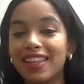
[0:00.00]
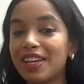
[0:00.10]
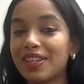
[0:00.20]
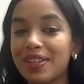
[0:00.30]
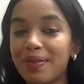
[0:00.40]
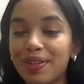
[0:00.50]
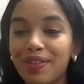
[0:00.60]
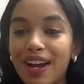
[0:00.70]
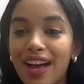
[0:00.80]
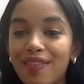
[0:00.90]
Thank you so much
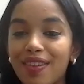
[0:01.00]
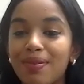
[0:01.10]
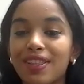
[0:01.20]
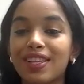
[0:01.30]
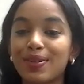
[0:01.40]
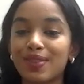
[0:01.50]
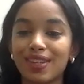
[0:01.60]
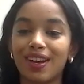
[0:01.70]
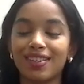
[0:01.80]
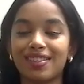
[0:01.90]
for having me. This was
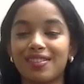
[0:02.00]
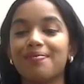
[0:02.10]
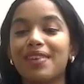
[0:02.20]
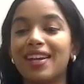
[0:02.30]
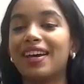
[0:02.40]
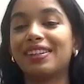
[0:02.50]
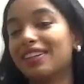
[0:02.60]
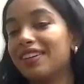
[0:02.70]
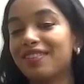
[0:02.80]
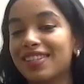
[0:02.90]
awesome. And I'd
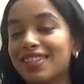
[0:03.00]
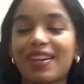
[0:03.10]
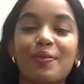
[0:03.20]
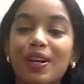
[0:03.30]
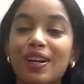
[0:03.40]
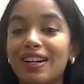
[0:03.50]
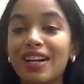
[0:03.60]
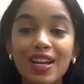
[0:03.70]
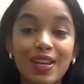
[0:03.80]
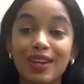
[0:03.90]
love to see where
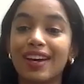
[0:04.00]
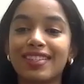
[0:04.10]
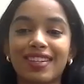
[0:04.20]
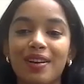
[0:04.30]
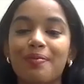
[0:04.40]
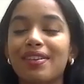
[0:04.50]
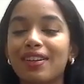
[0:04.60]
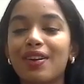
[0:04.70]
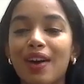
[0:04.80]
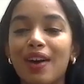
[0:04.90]
you guys come and
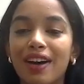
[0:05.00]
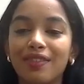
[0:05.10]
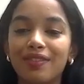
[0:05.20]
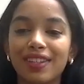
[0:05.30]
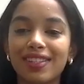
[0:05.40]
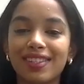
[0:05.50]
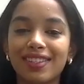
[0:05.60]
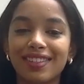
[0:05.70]
go out of this.